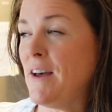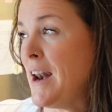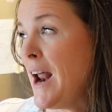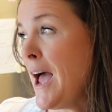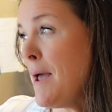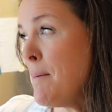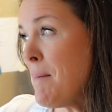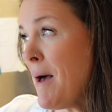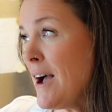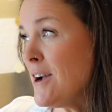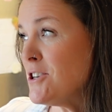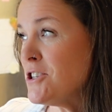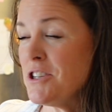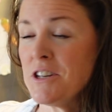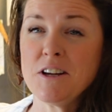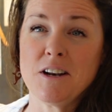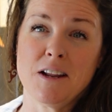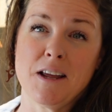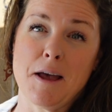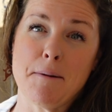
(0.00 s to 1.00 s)
and I'm actually
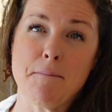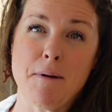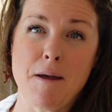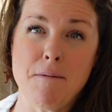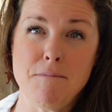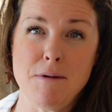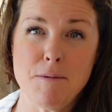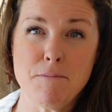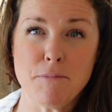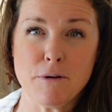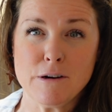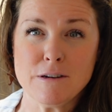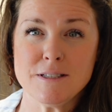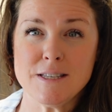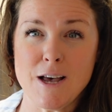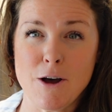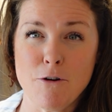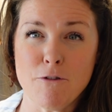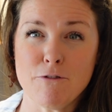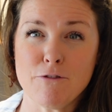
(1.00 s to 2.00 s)
going to get my meat birds
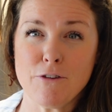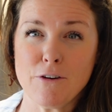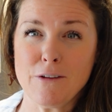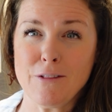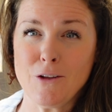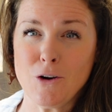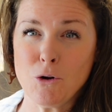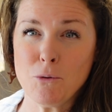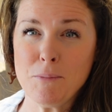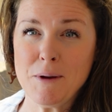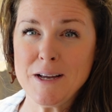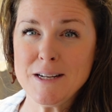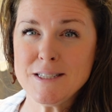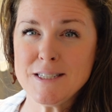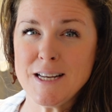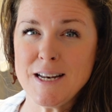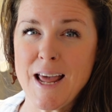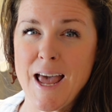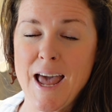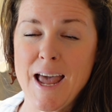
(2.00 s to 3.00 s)
out for a little bit
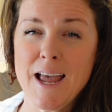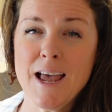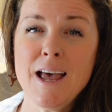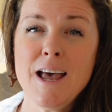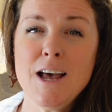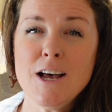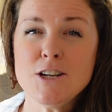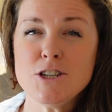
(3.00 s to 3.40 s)
today,